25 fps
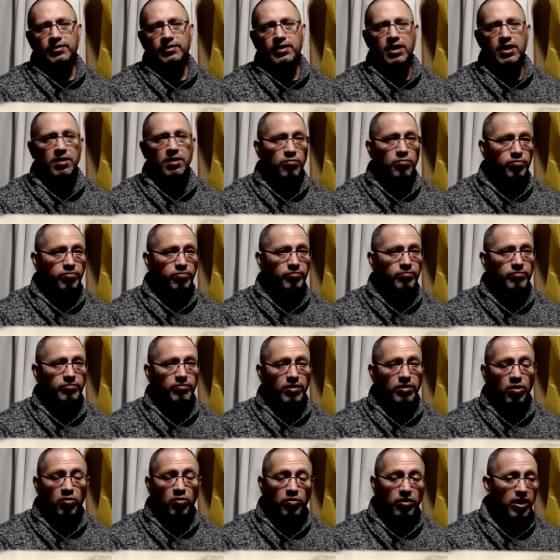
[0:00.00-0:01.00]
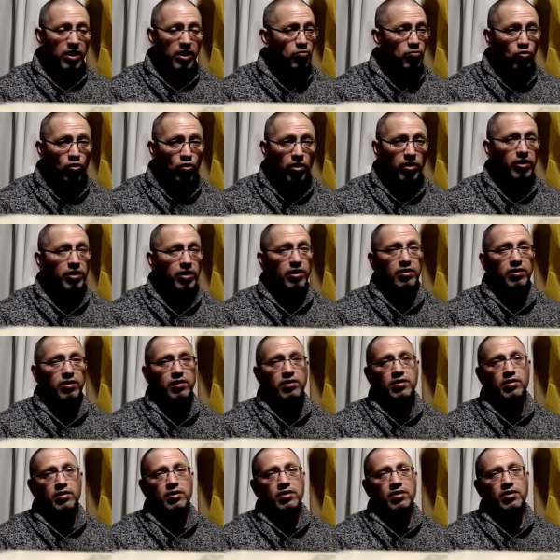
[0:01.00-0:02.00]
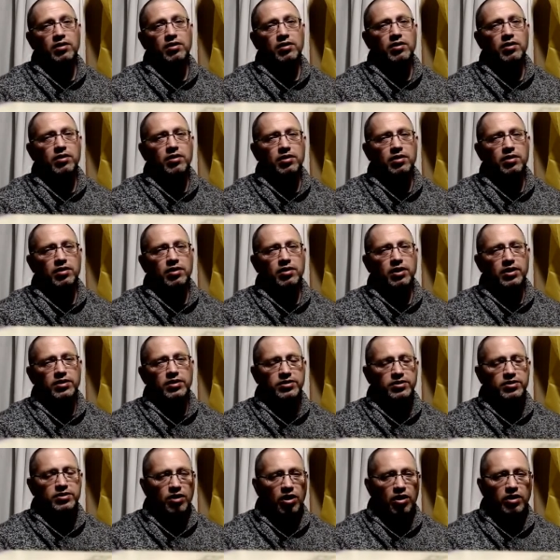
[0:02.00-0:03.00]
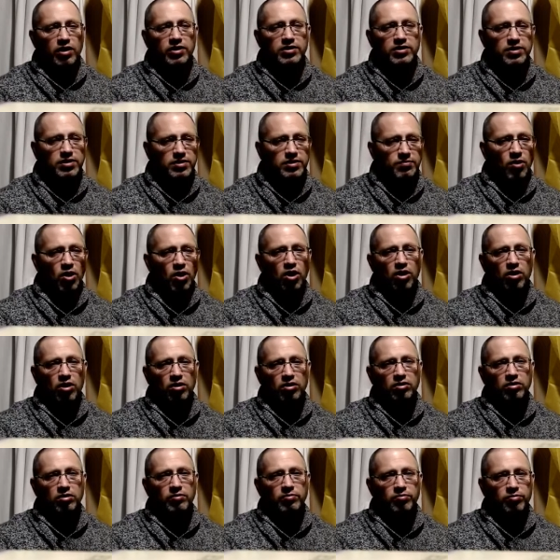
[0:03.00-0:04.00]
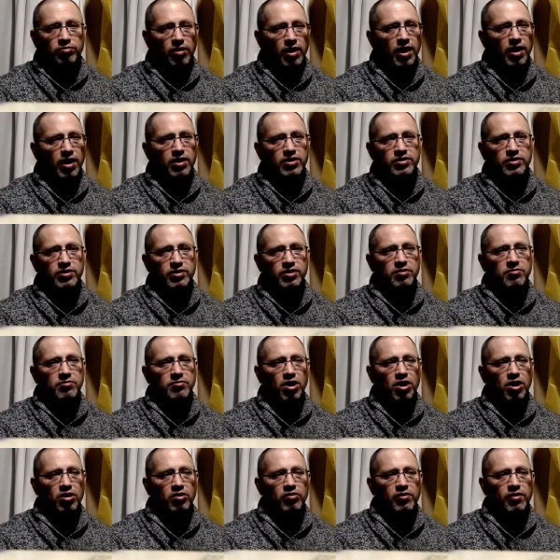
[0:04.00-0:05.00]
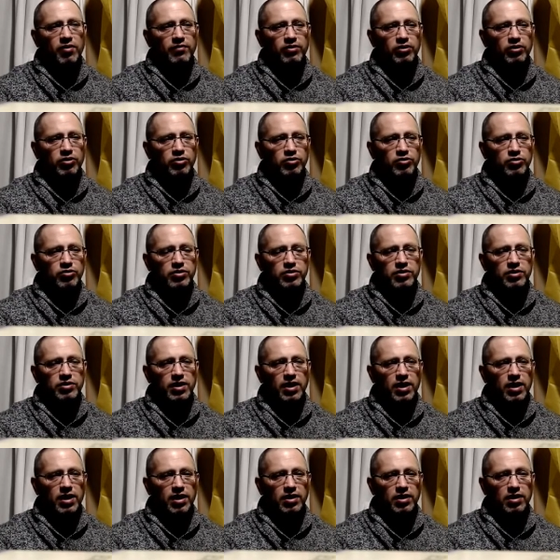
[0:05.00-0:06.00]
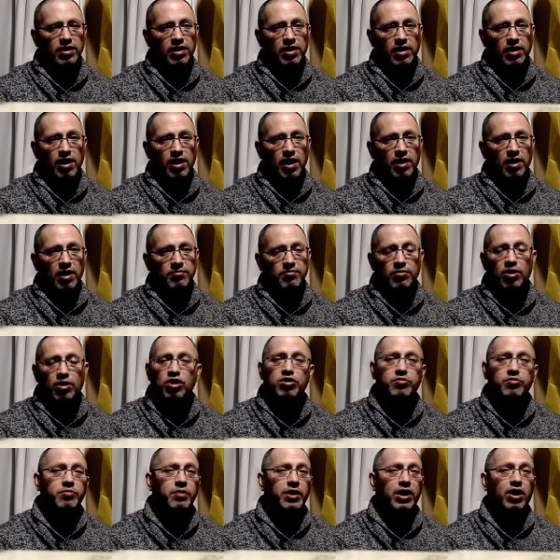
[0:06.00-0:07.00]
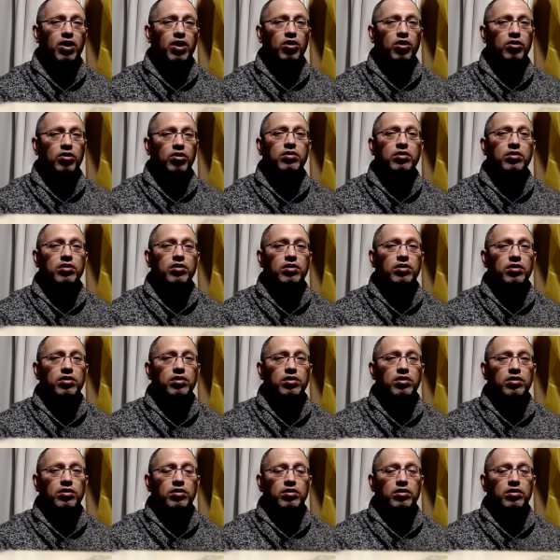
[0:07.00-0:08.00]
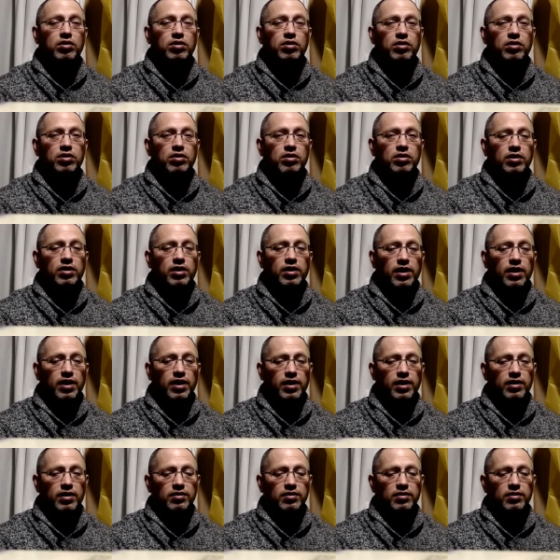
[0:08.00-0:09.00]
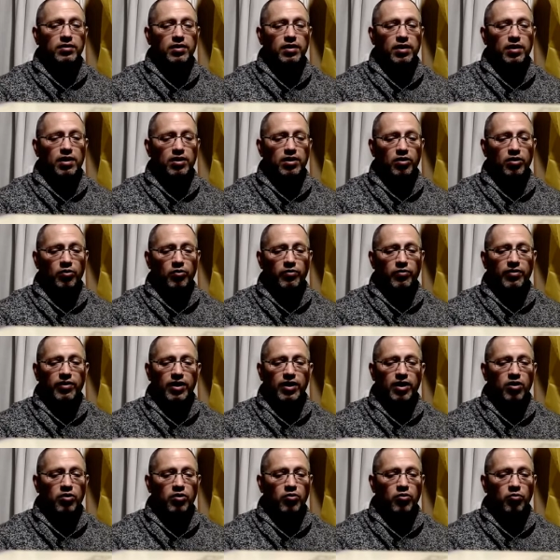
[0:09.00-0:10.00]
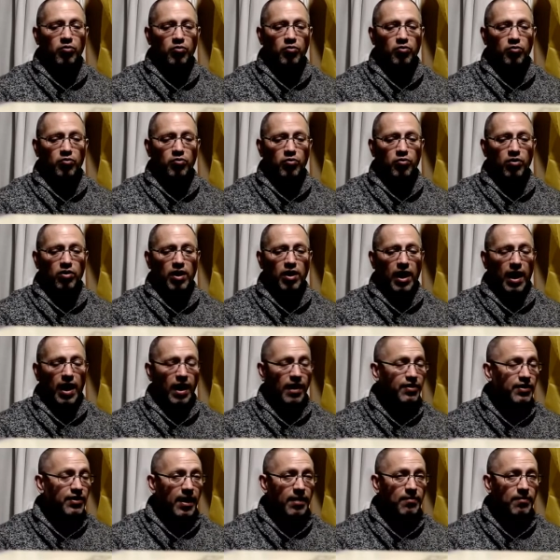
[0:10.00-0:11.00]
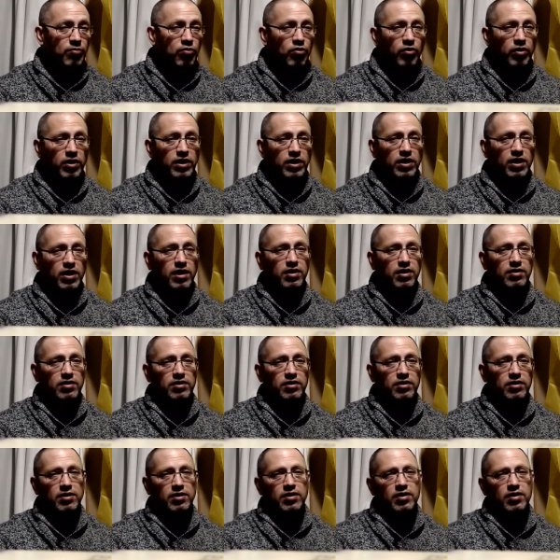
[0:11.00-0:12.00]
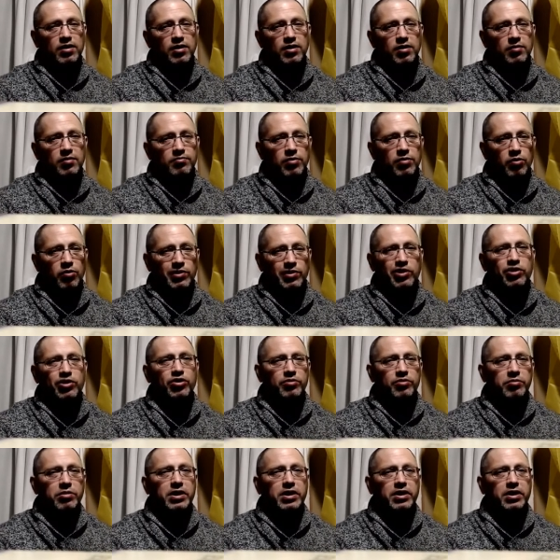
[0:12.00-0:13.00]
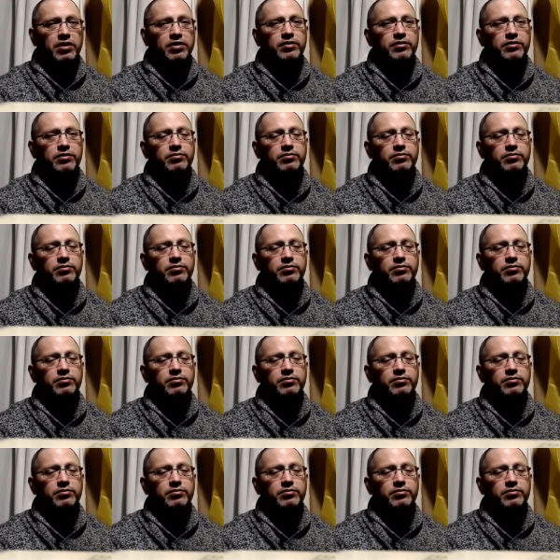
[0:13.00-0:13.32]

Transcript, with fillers: keep keep working. It started small prior to the American Revolution, and it got much bigger. And I don't think we're at that point yet, but we could be.